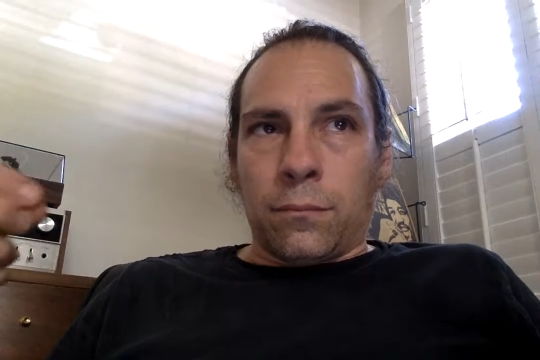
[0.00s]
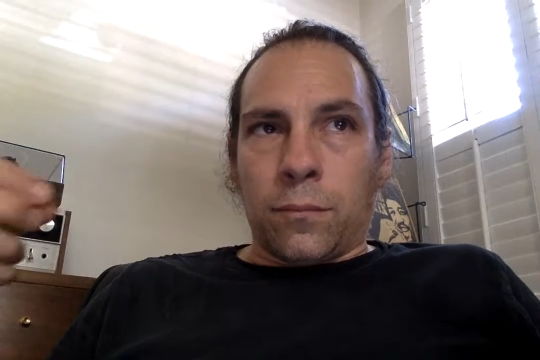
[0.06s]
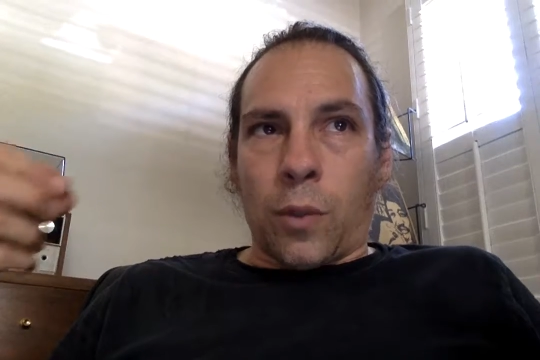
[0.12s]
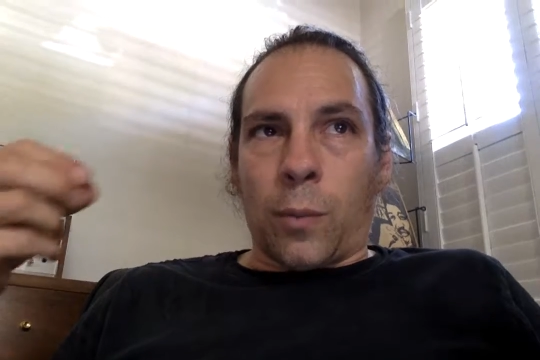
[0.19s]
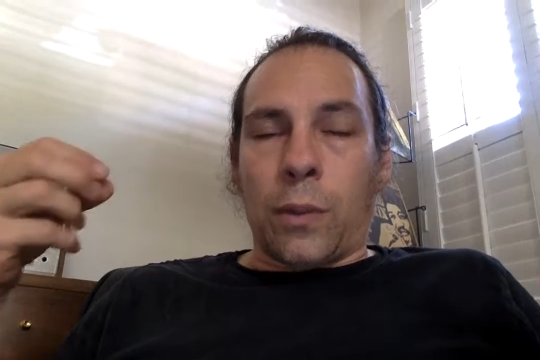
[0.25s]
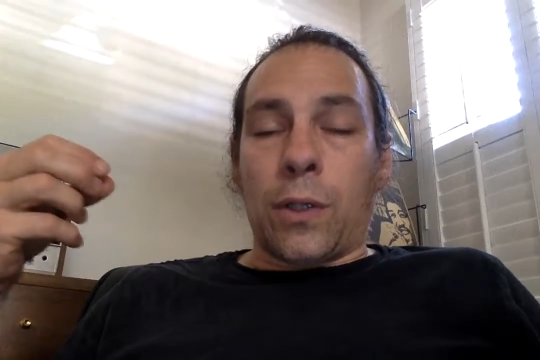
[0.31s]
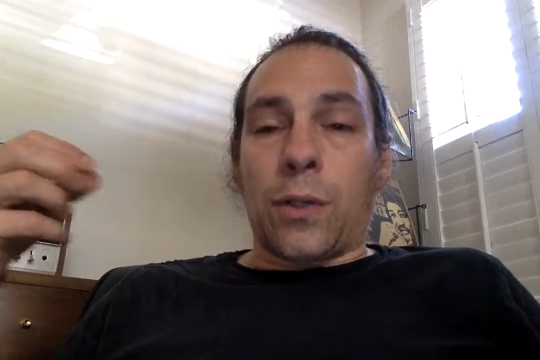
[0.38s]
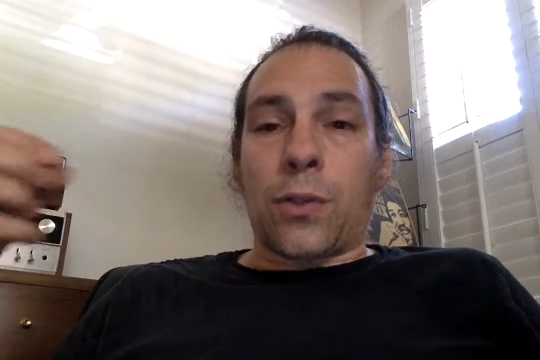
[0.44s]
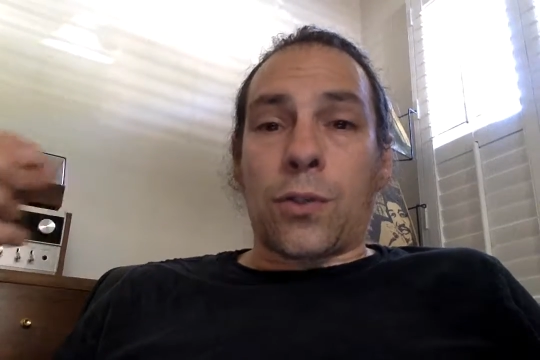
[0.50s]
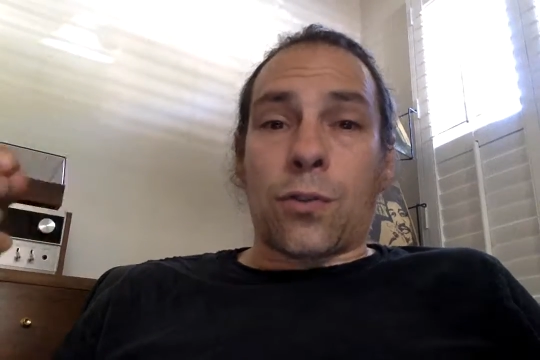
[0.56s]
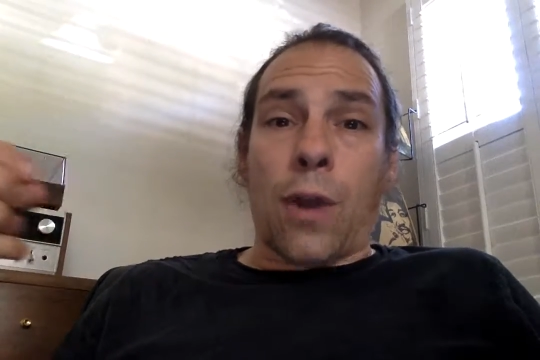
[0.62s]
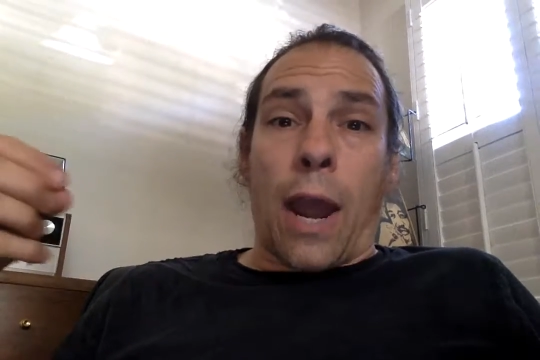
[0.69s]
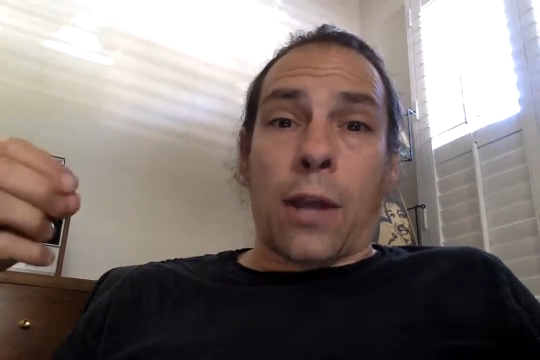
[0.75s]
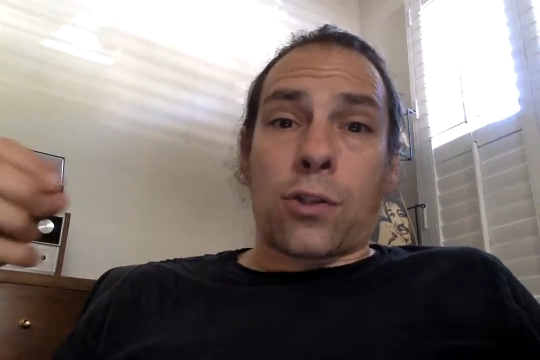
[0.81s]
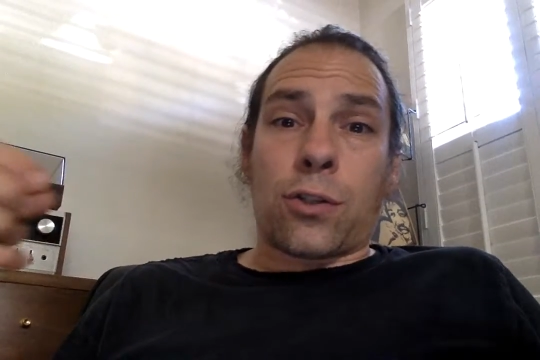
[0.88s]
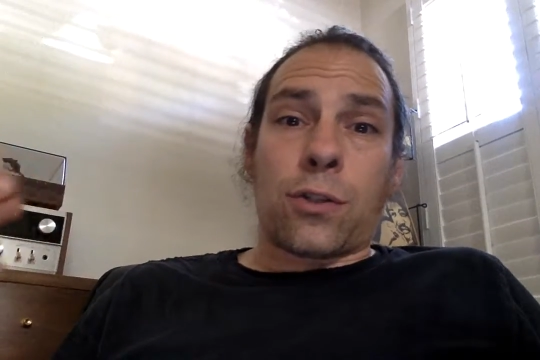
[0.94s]
probably the
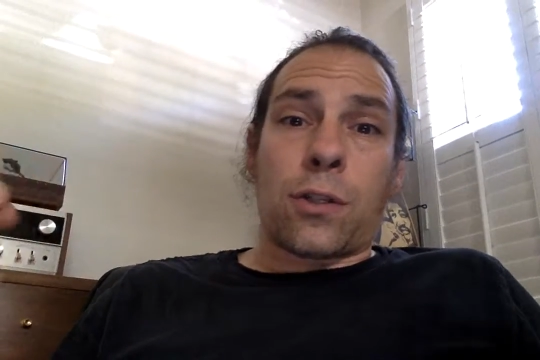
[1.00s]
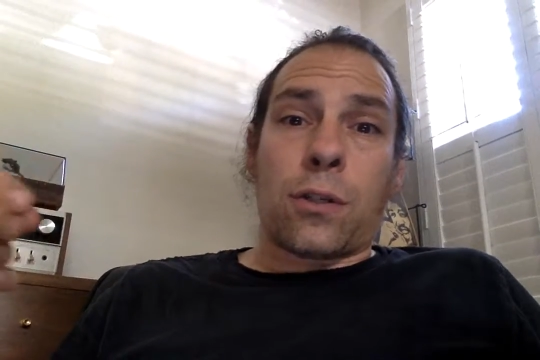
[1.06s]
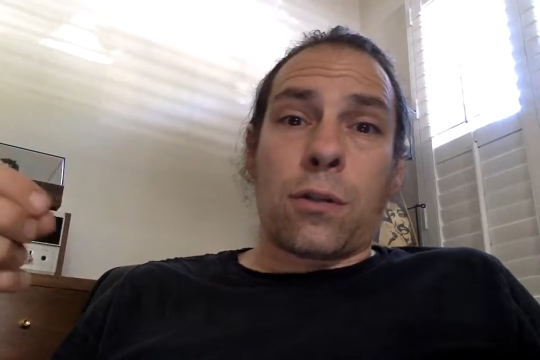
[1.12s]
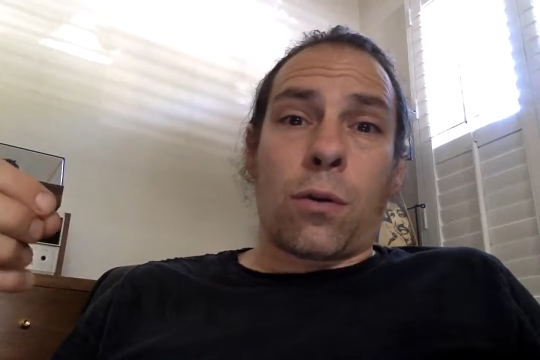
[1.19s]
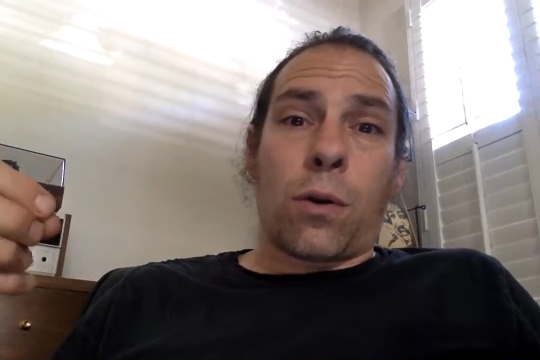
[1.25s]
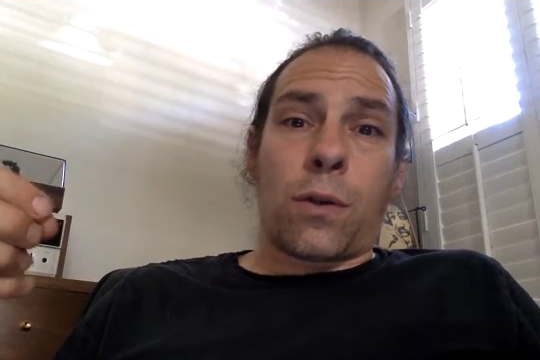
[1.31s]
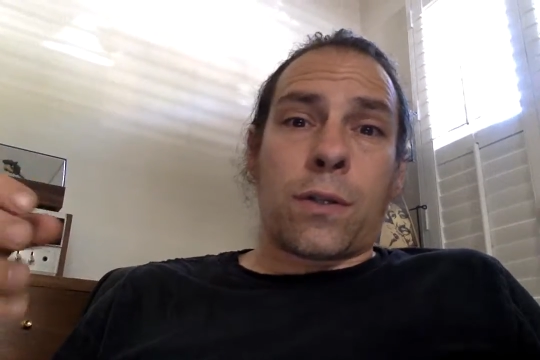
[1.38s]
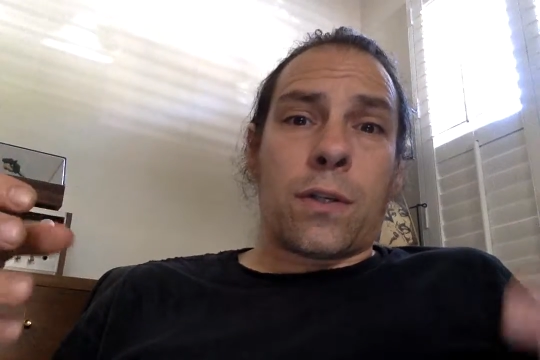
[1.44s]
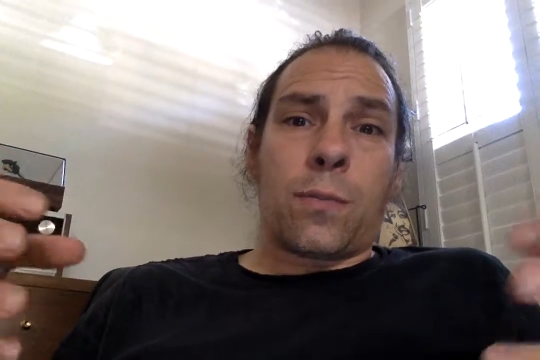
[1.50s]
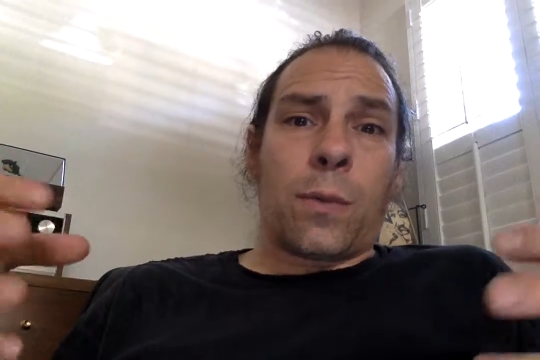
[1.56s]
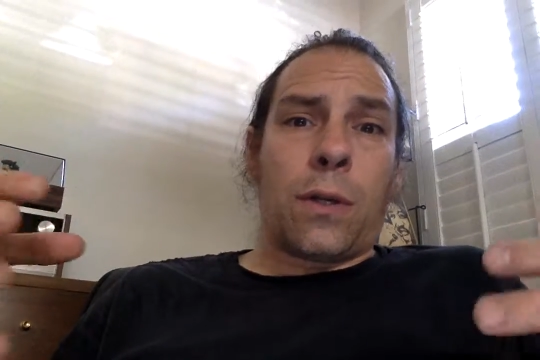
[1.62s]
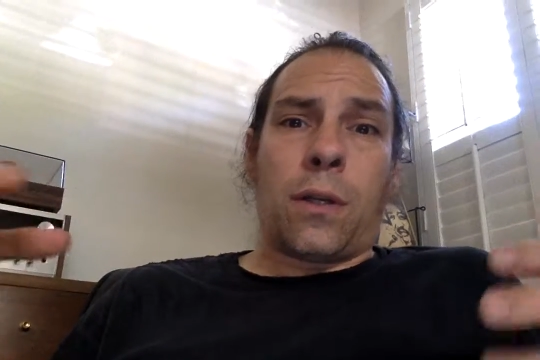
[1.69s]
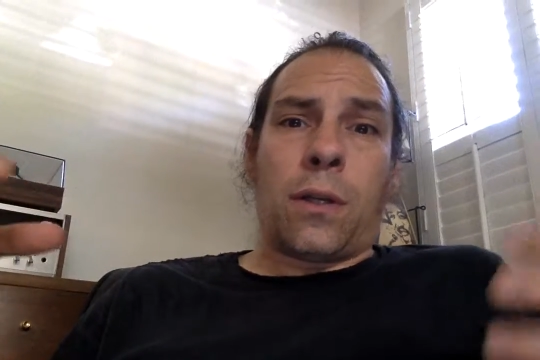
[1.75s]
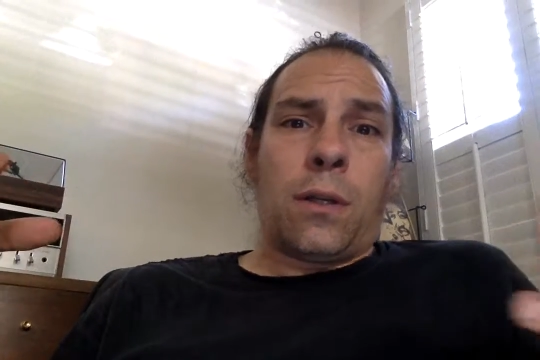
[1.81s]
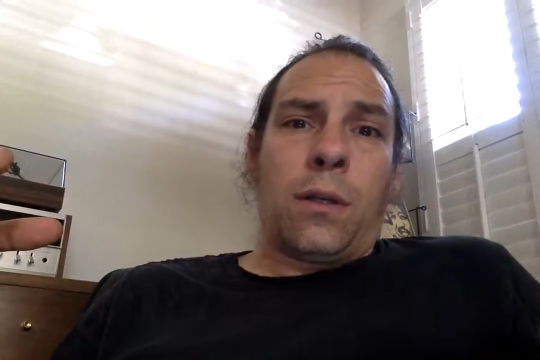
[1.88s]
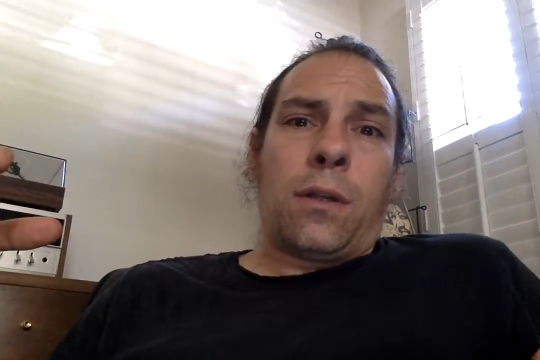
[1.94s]
distractions and noises,
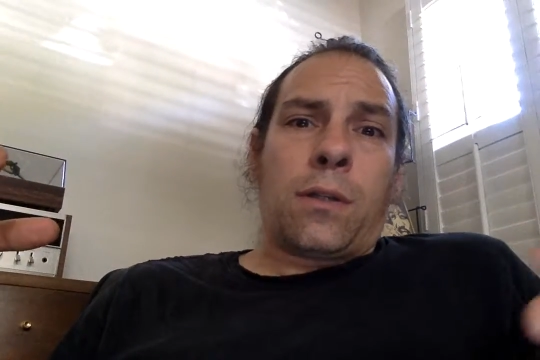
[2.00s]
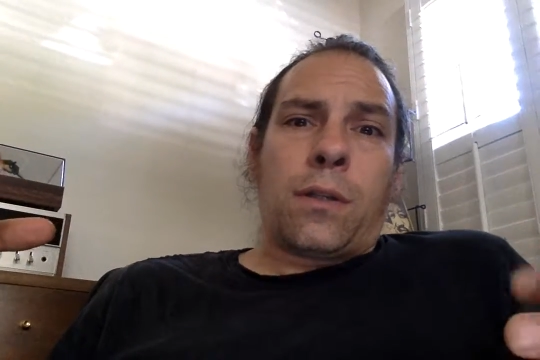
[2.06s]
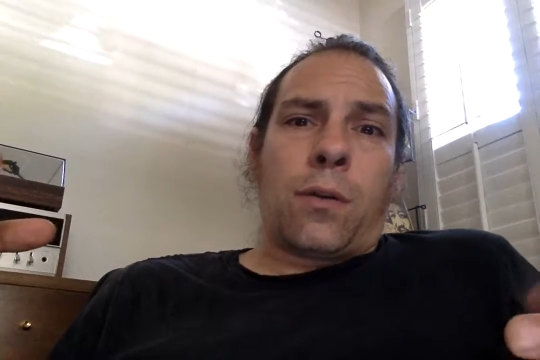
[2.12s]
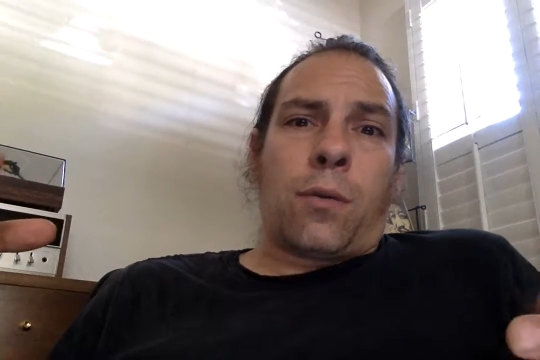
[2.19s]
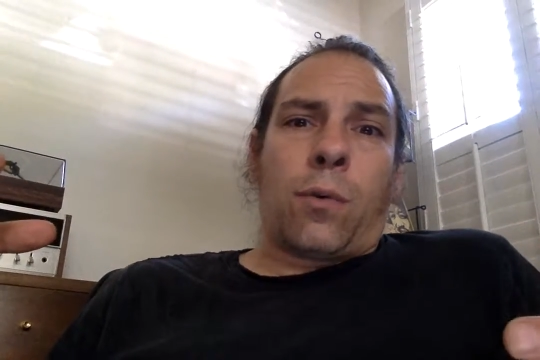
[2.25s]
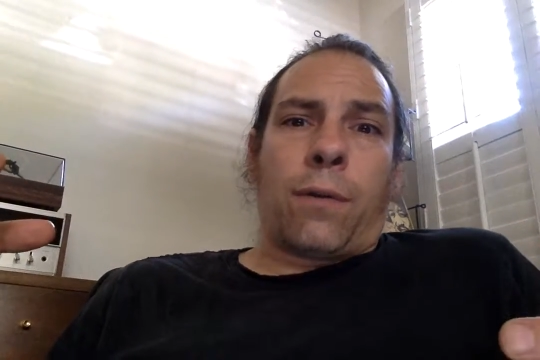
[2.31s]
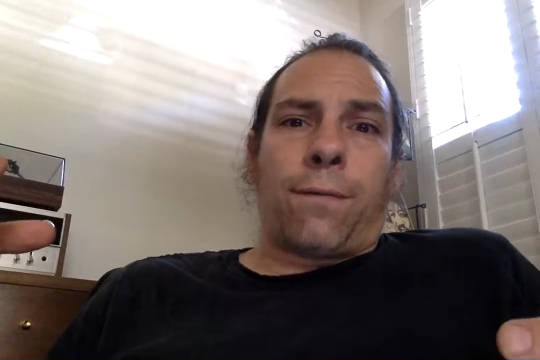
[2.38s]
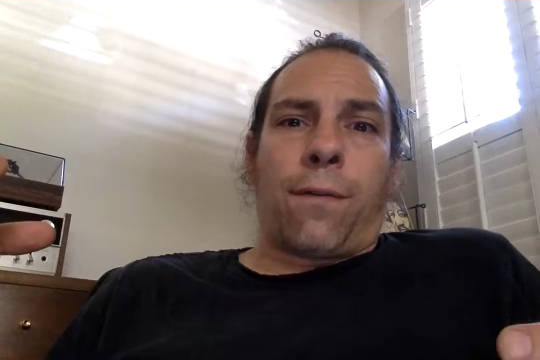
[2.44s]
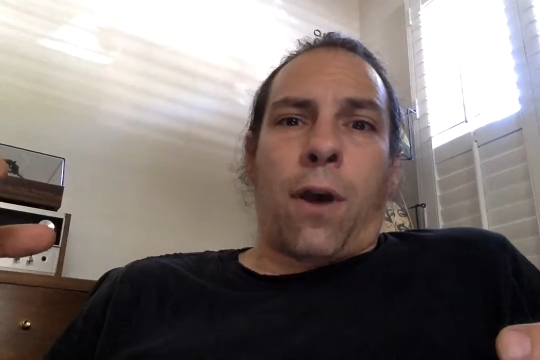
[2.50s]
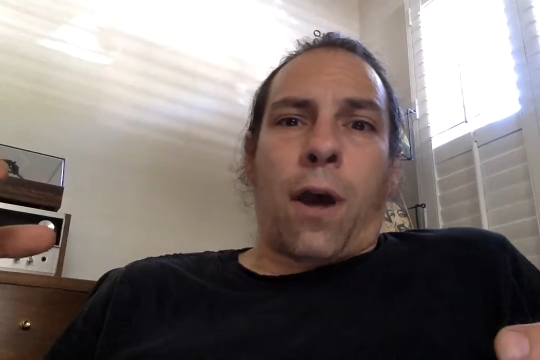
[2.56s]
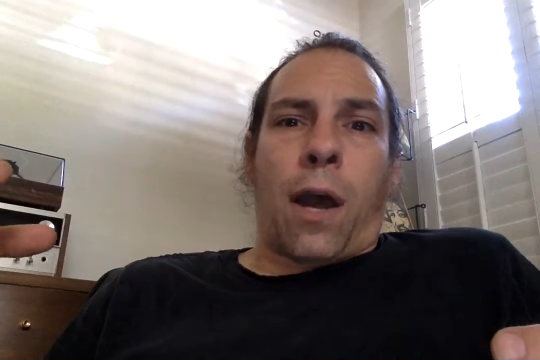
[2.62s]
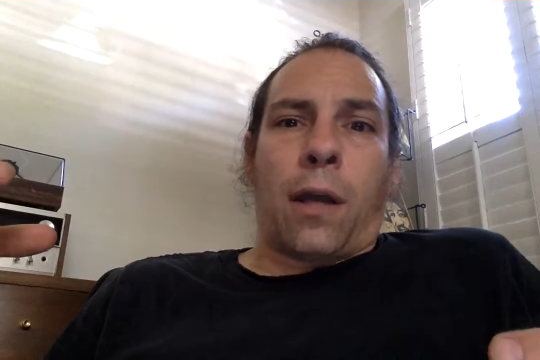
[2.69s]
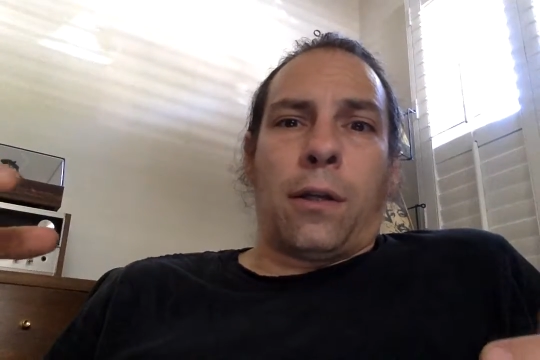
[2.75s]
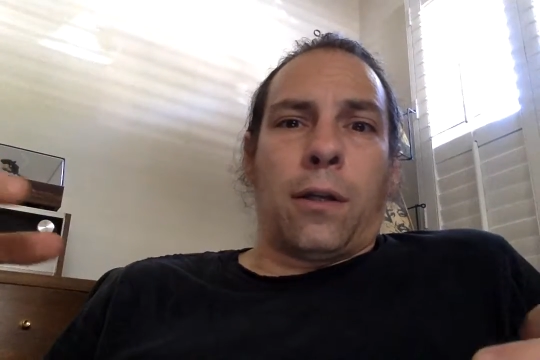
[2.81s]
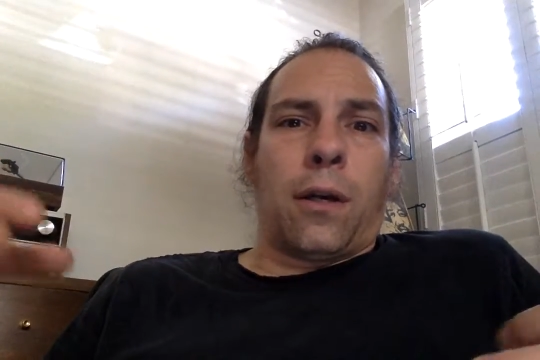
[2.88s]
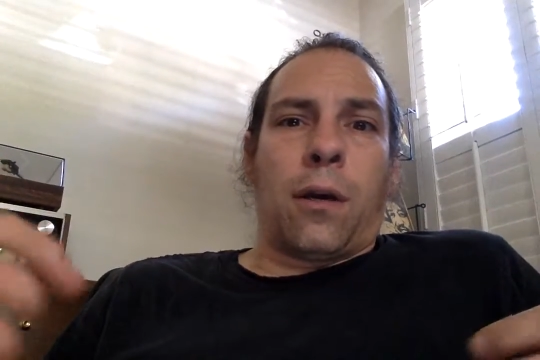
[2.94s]
but it still went
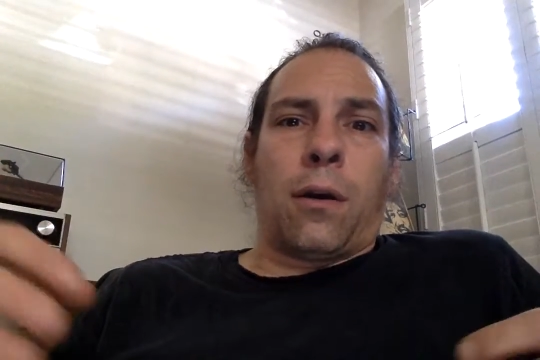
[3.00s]
fine,